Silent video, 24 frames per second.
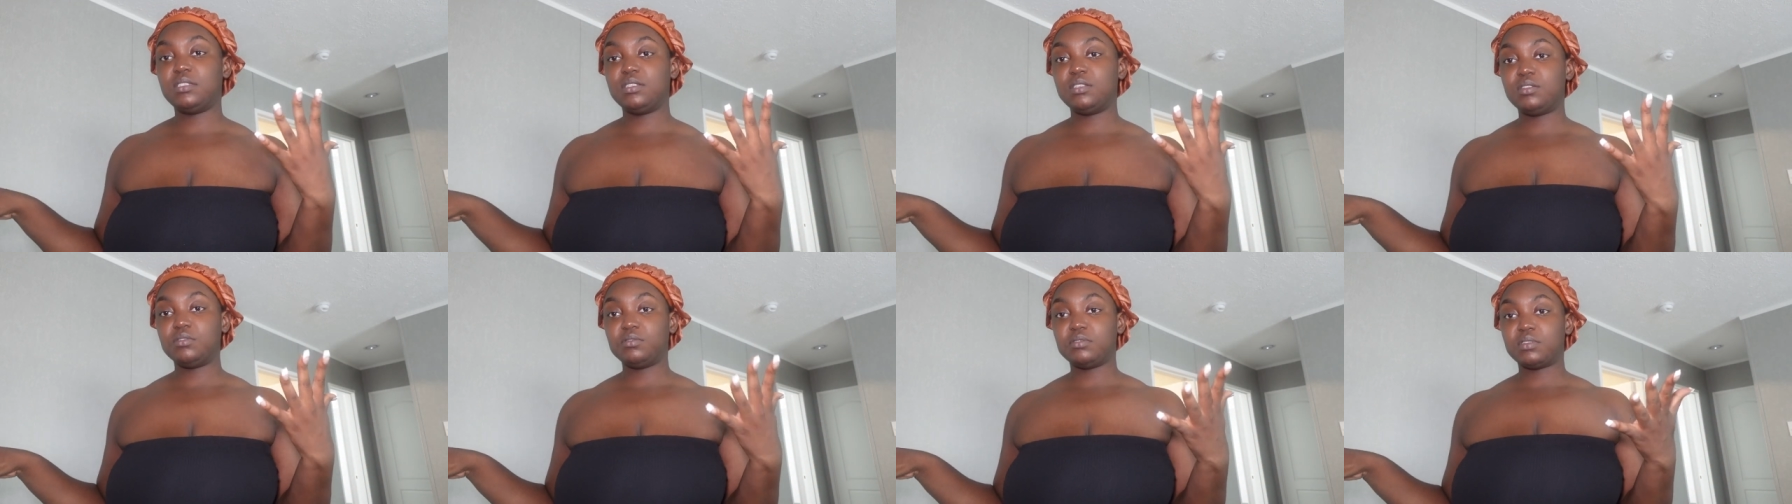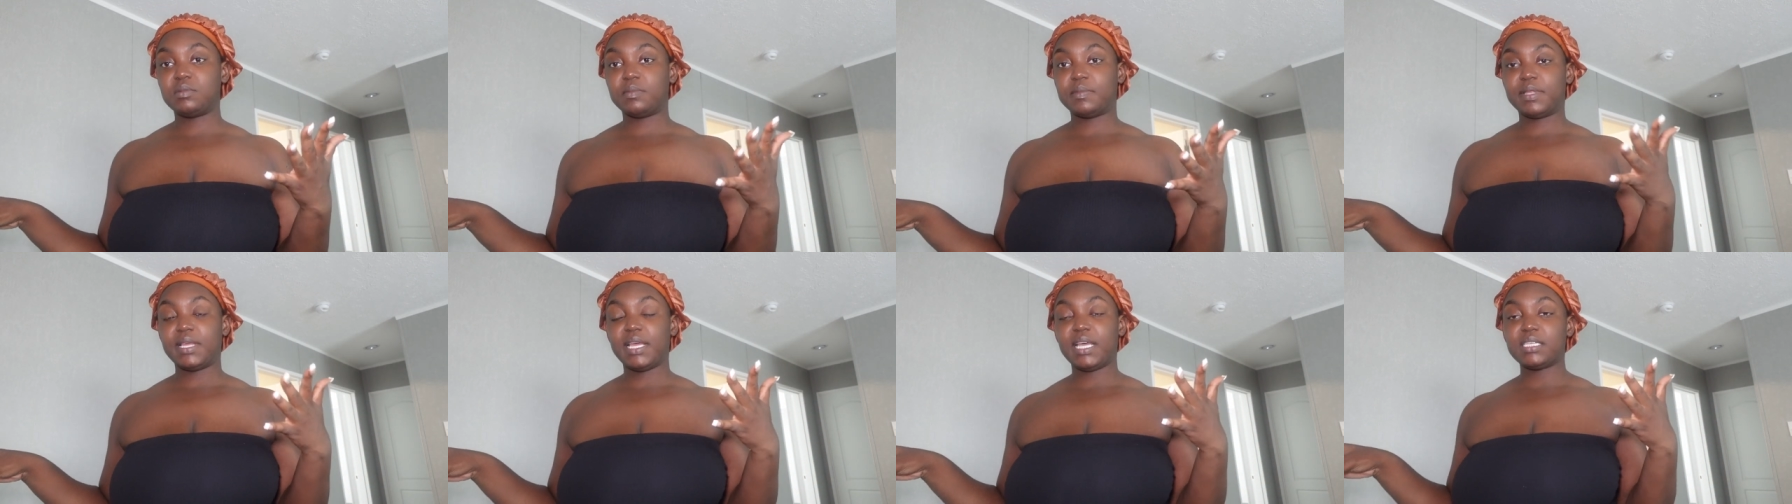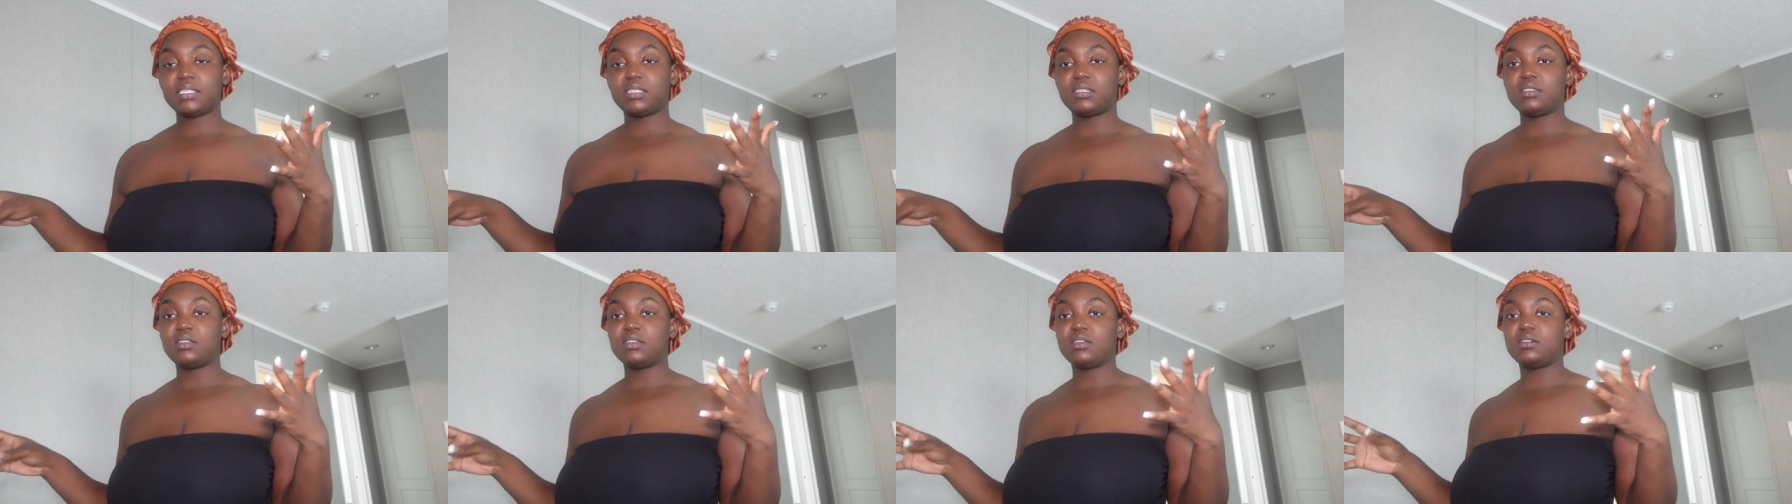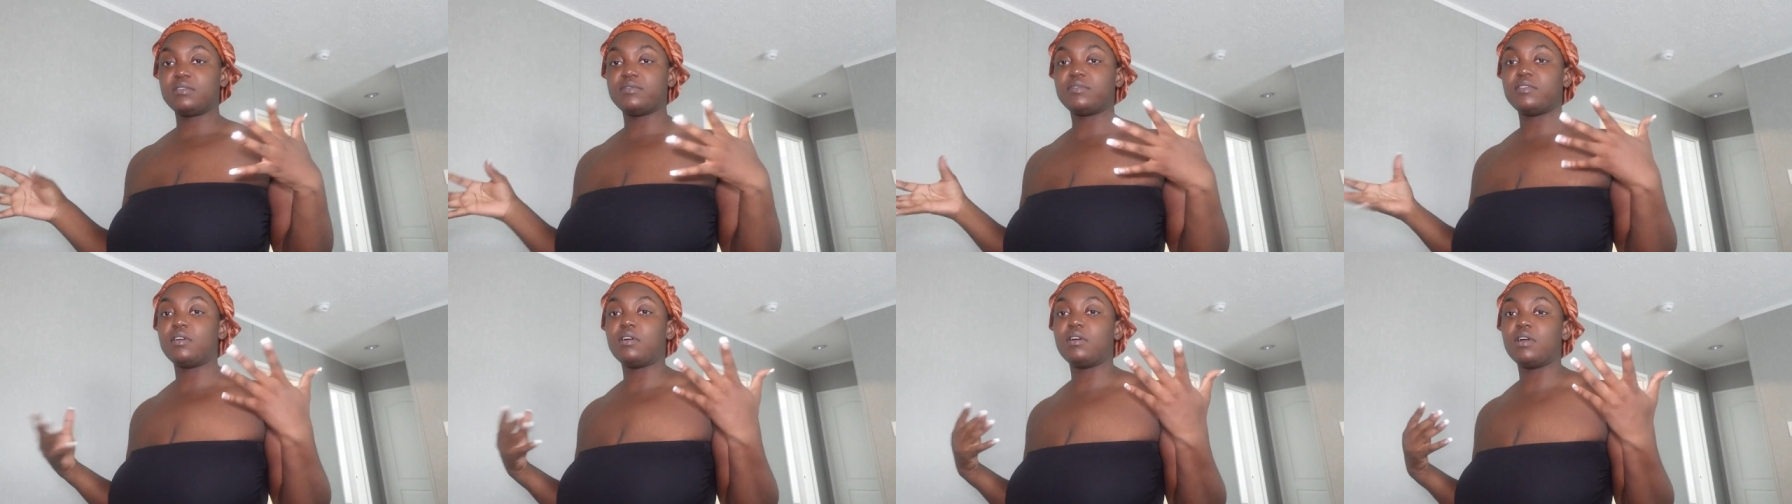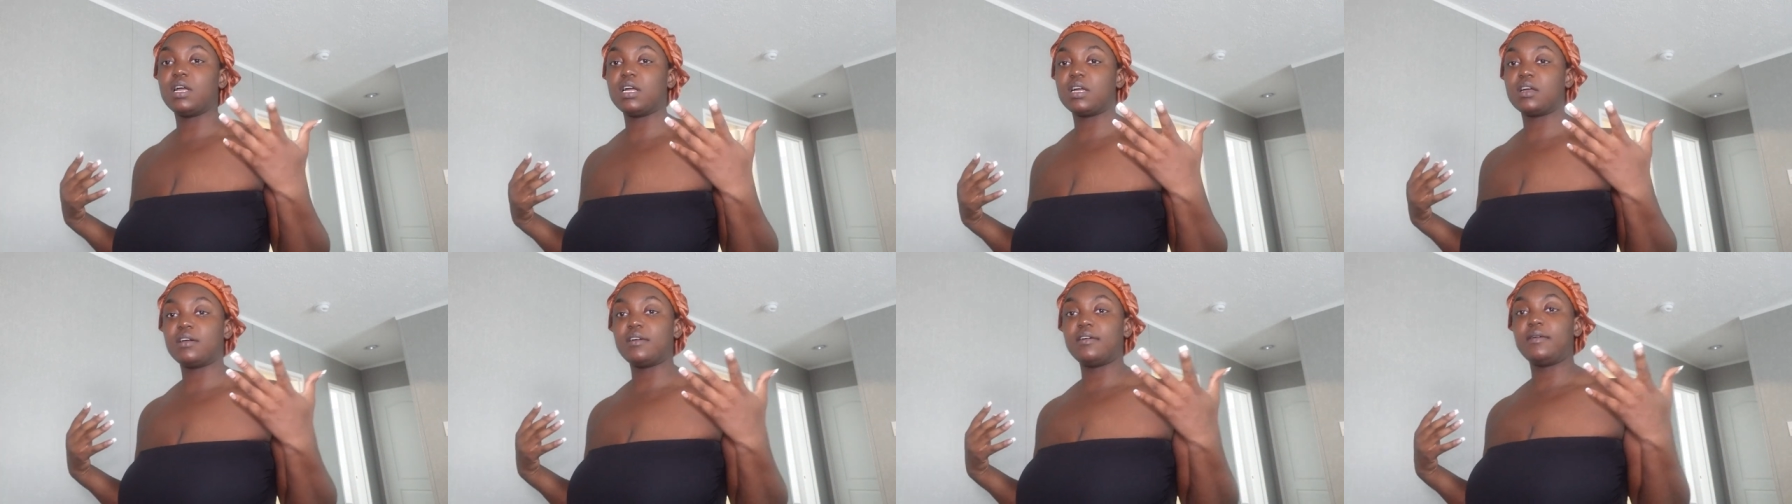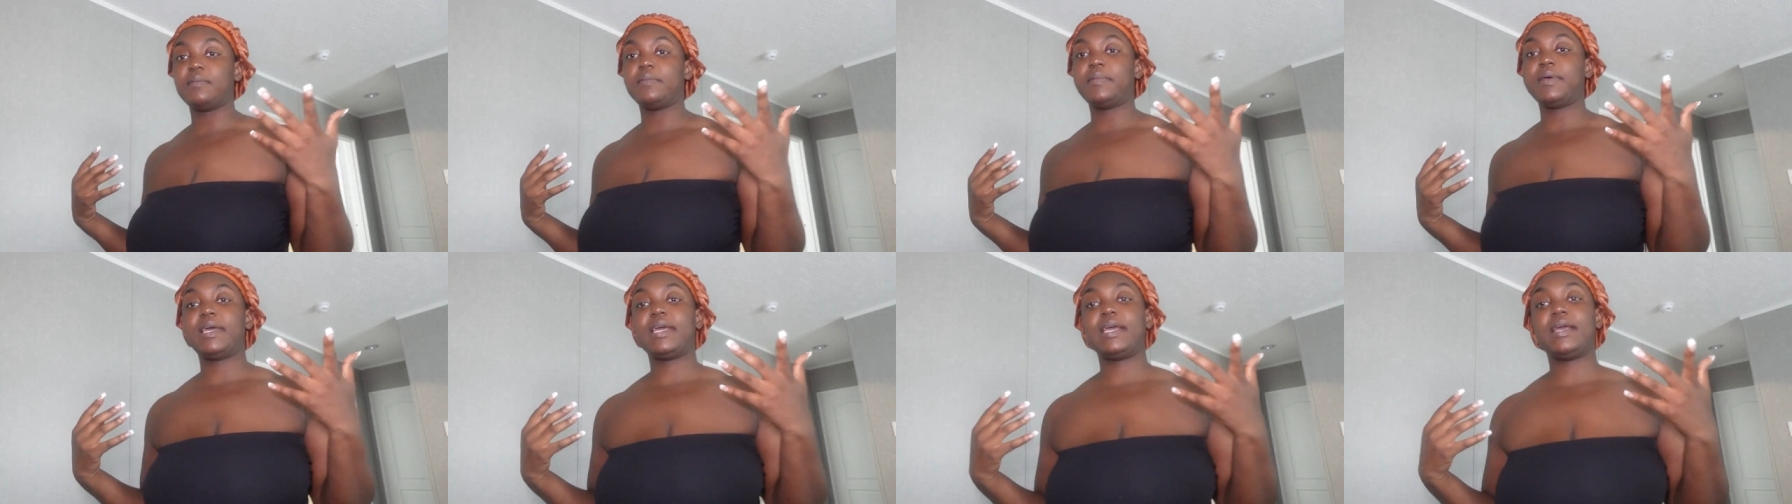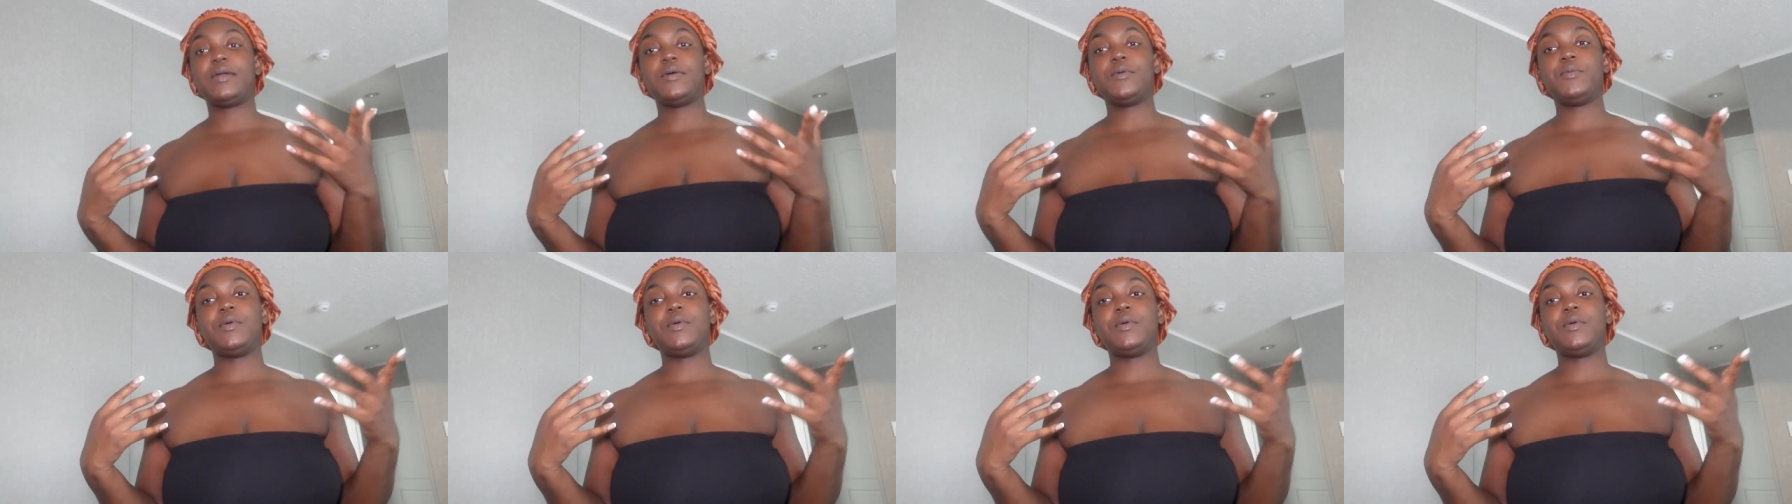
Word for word: do some of that stuff, or I'll come back